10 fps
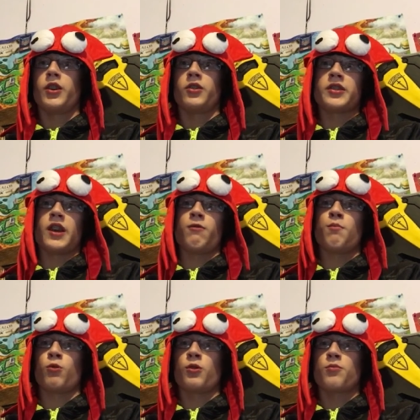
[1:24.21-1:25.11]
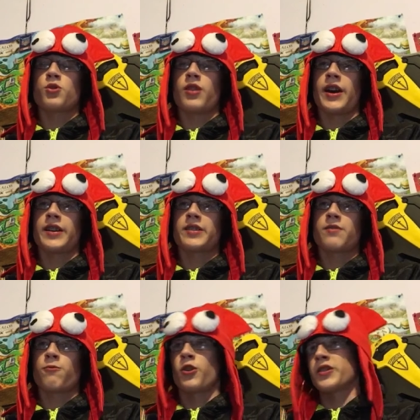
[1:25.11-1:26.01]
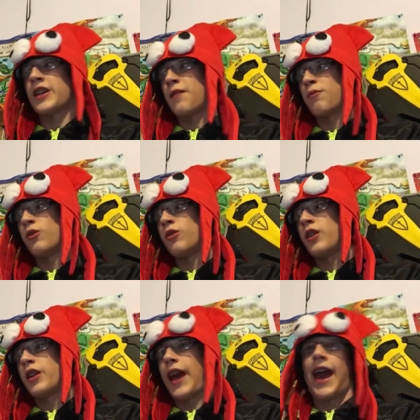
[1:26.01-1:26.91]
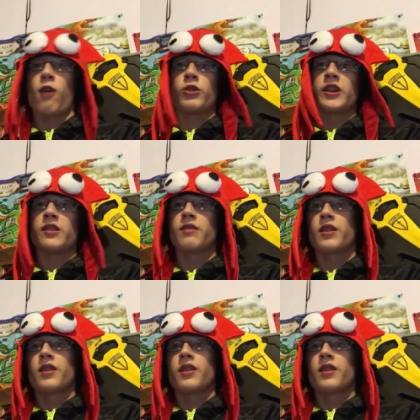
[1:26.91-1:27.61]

It'll say when boredom strikes, for example, Audi.